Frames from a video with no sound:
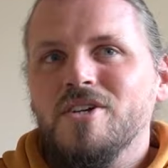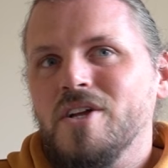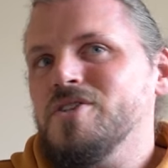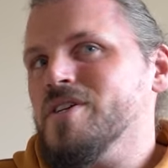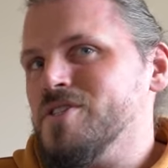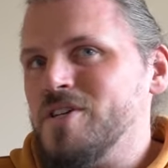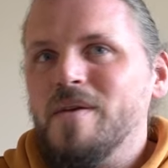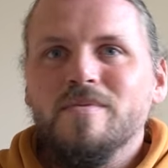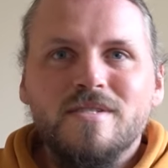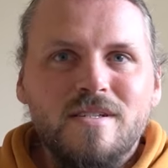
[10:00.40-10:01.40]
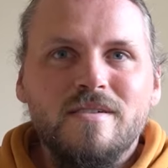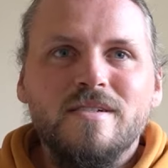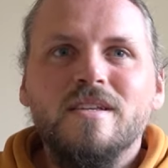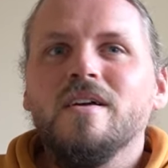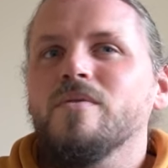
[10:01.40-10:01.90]
changing in shape and
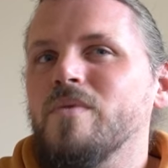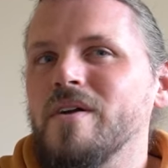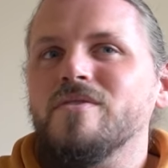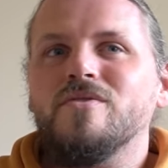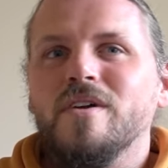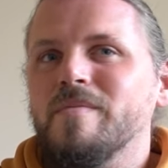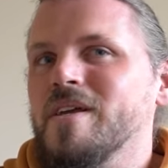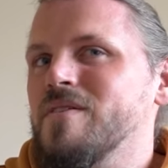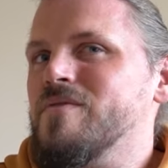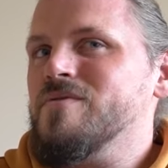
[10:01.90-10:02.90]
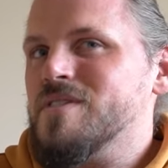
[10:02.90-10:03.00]
size, why not try to make your own